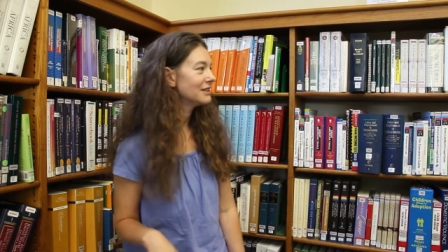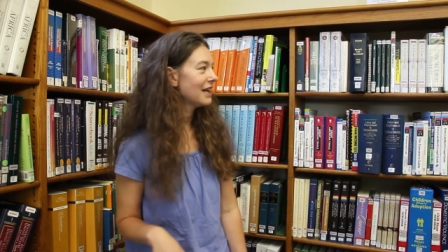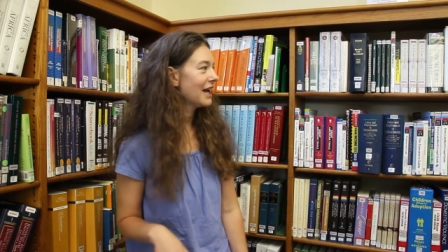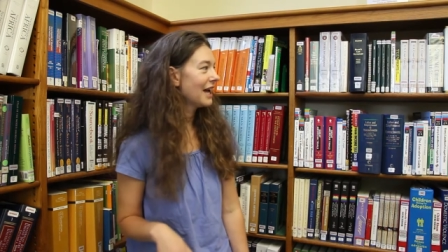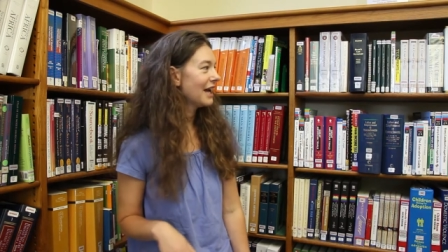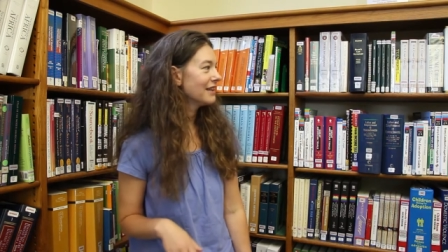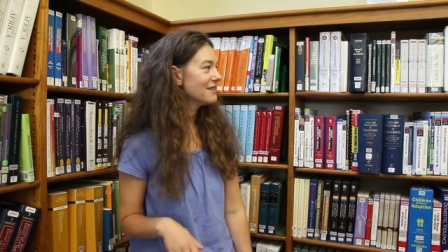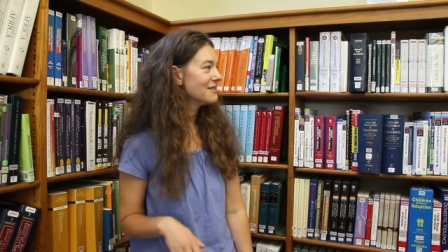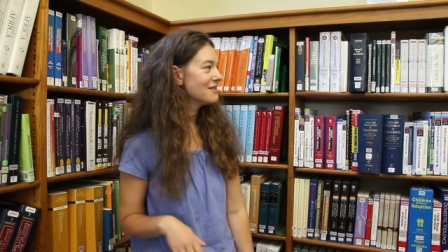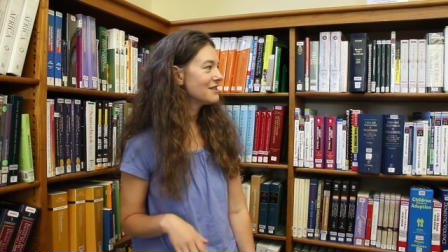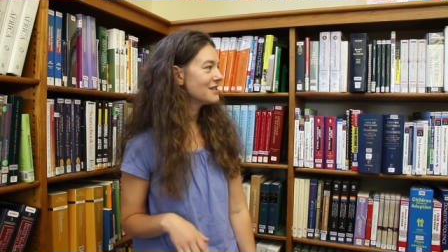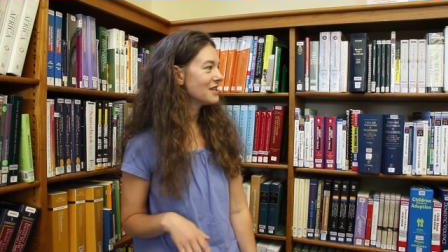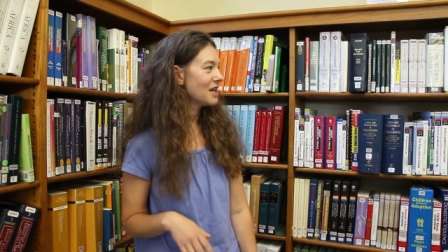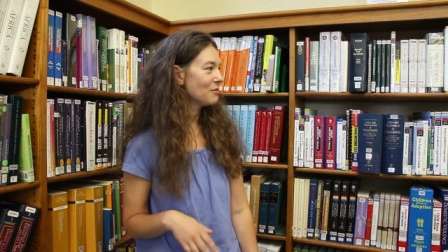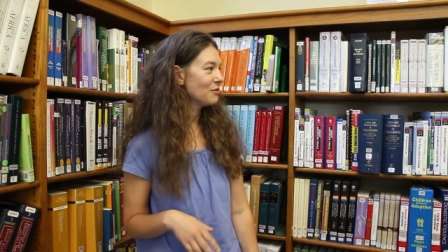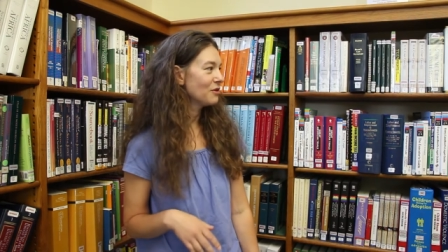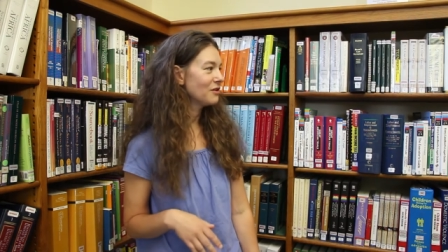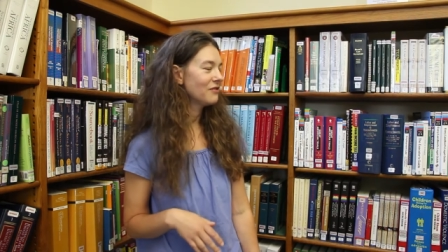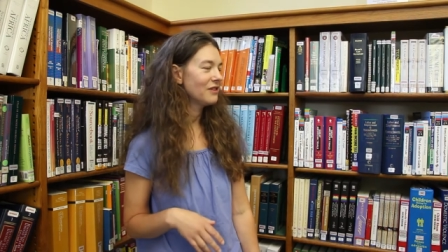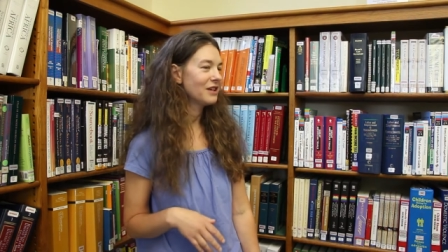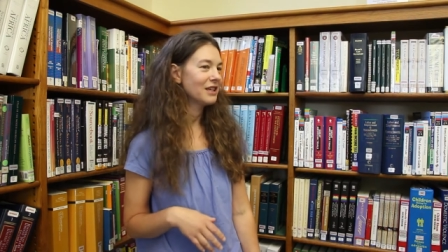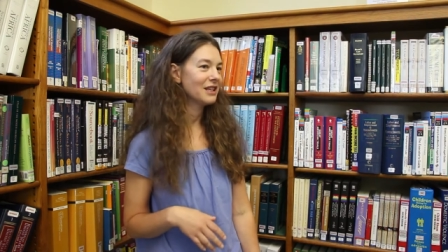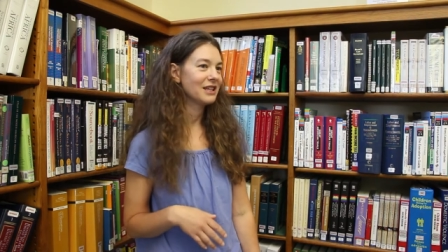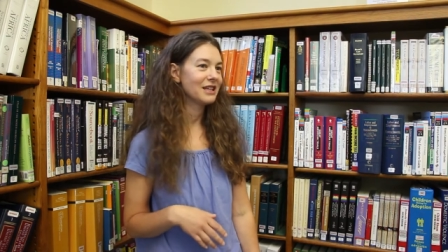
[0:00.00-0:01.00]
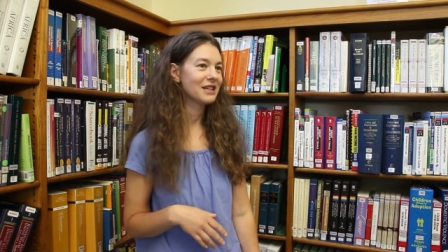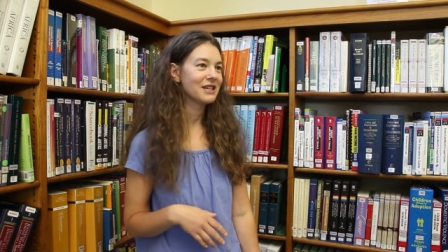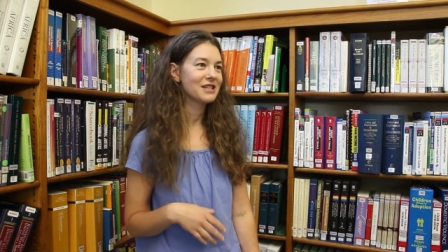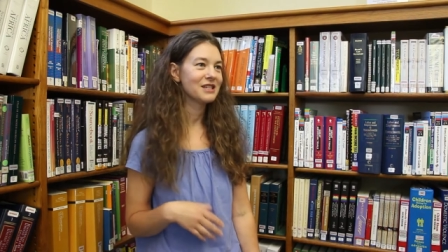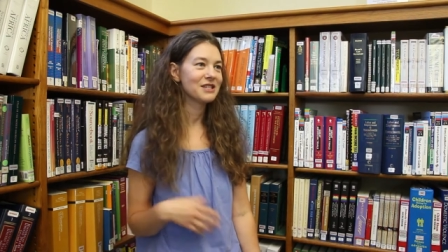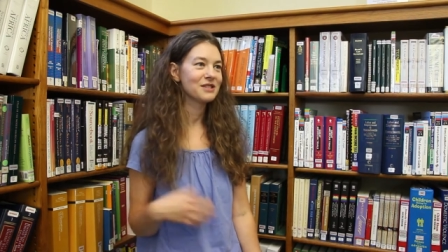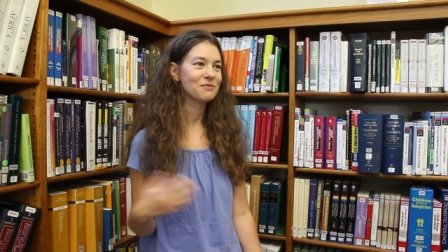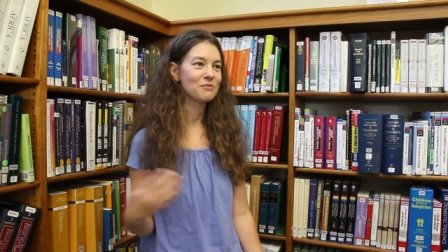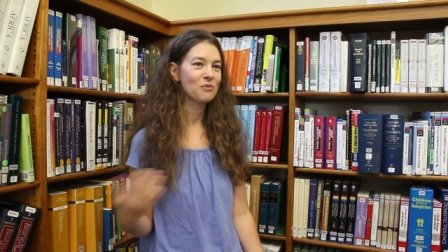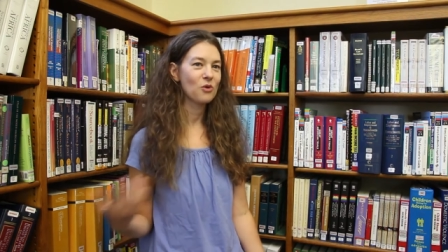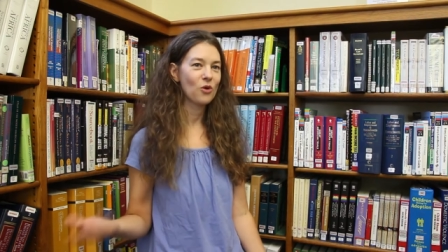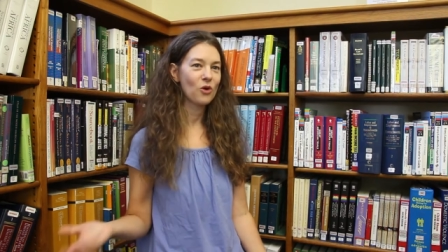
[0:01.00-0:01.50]
and some of it
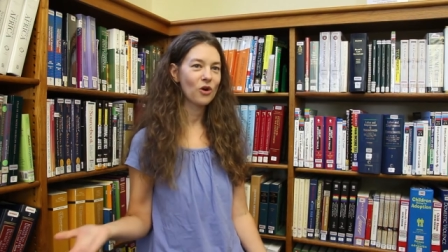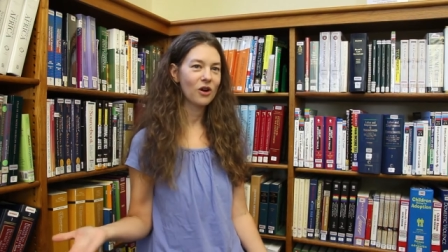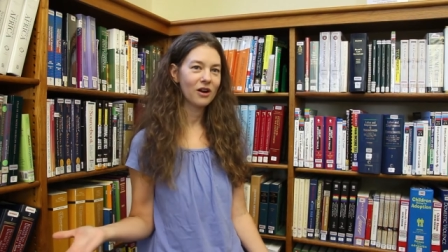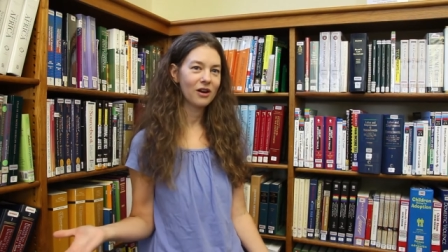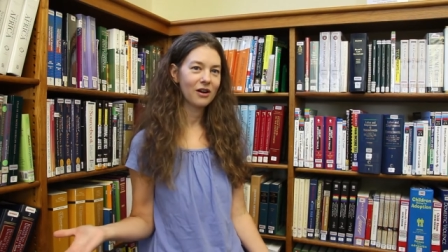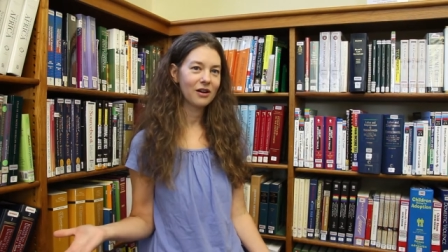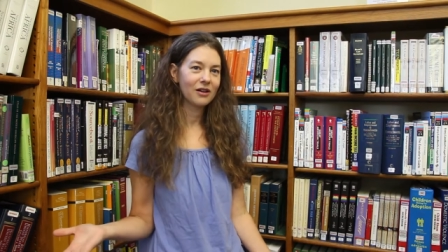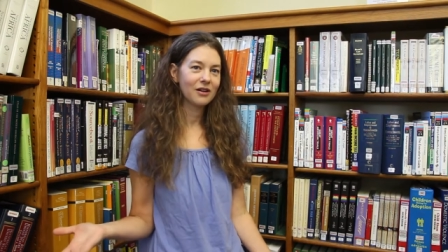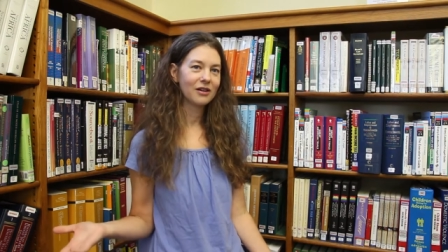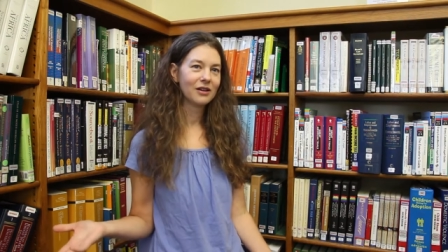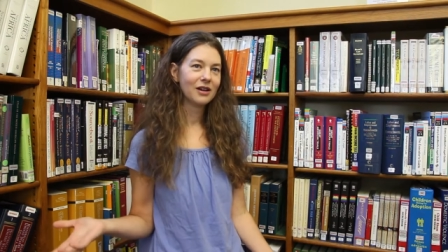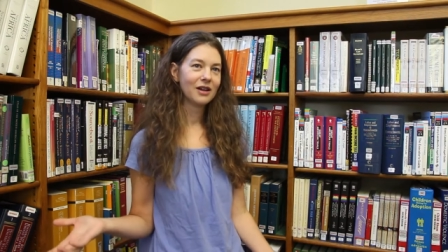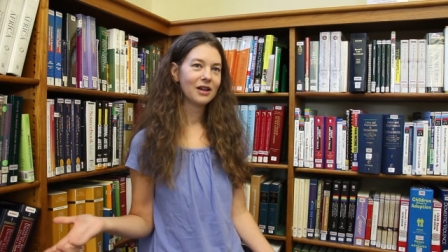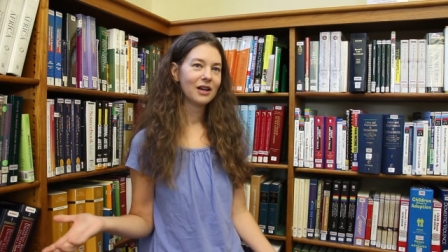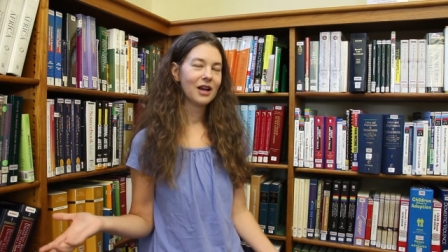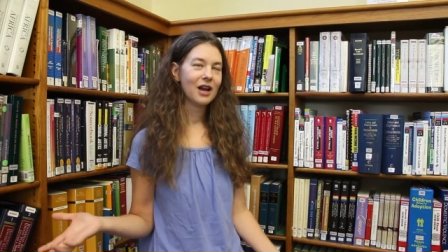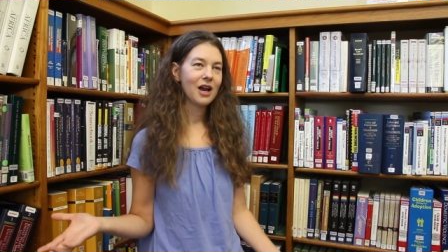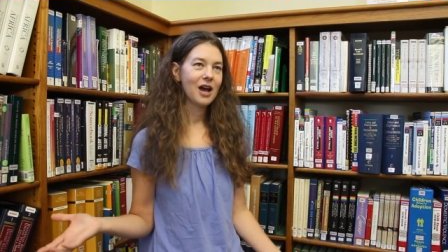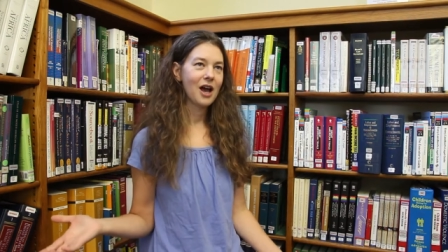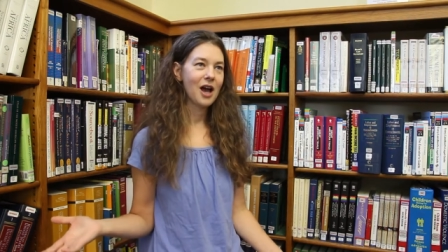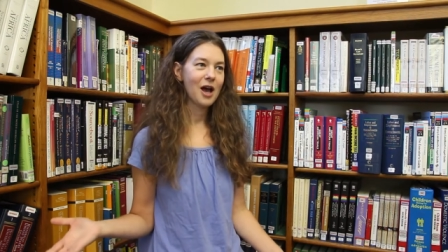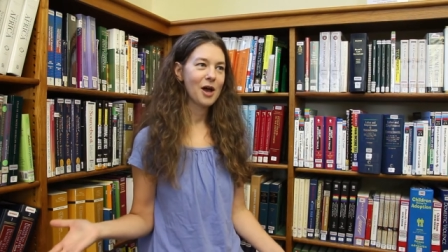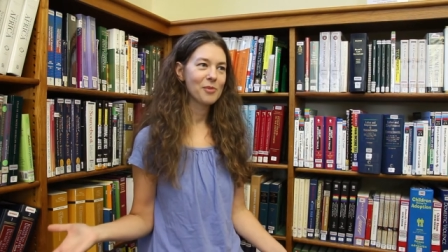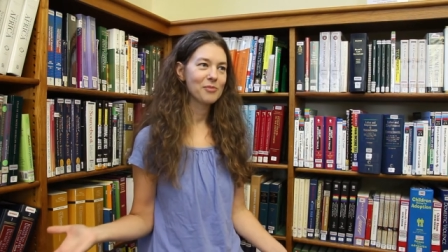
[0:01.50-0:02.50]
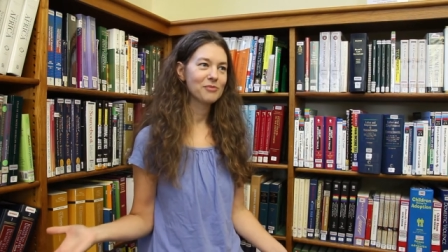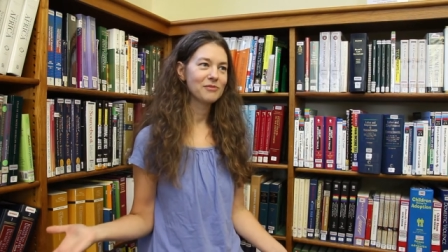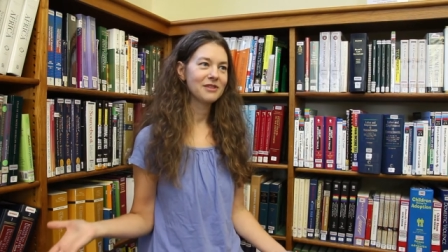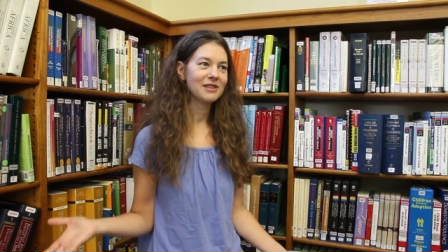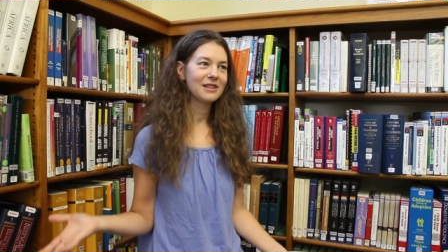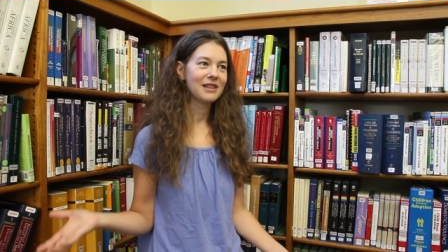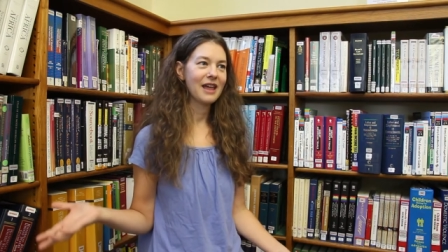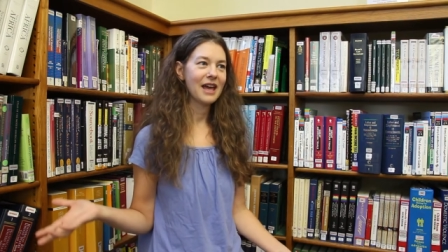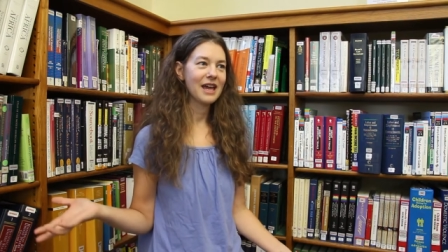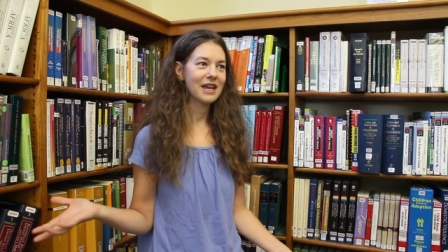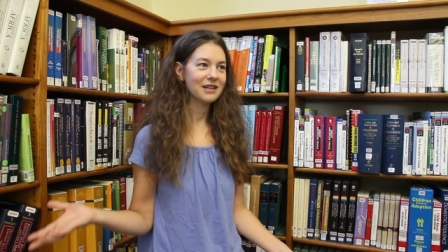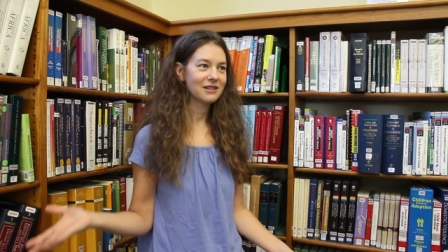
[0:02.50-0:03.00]
is more
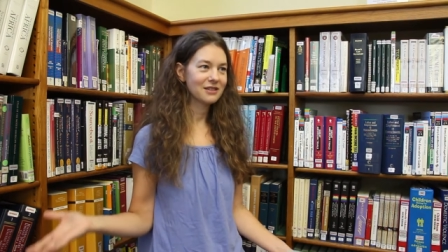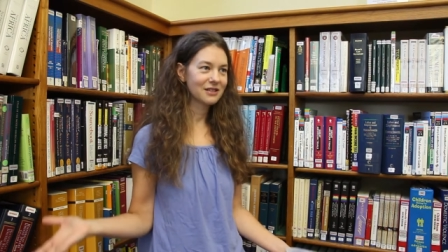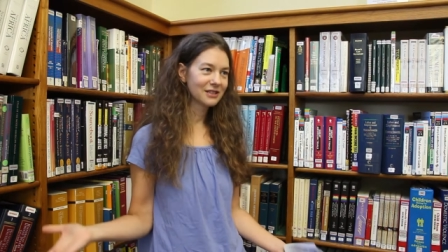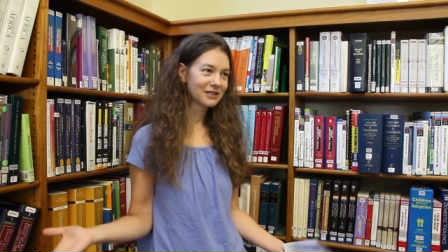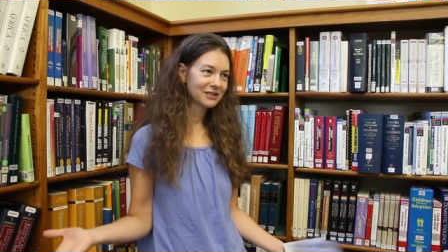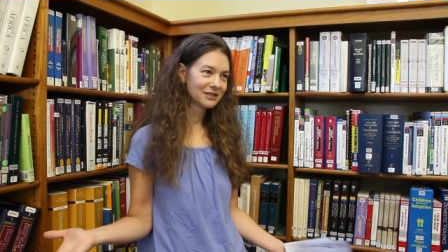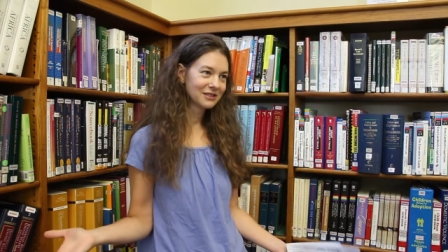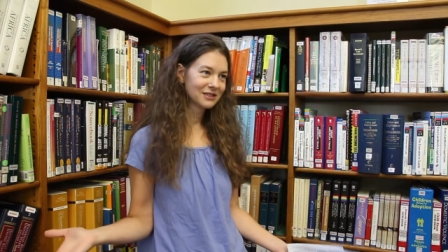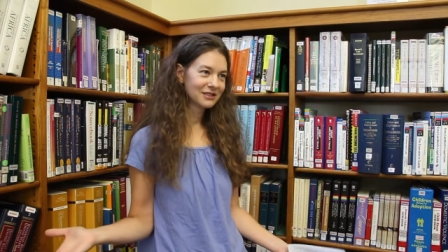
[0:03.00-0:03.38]
um, light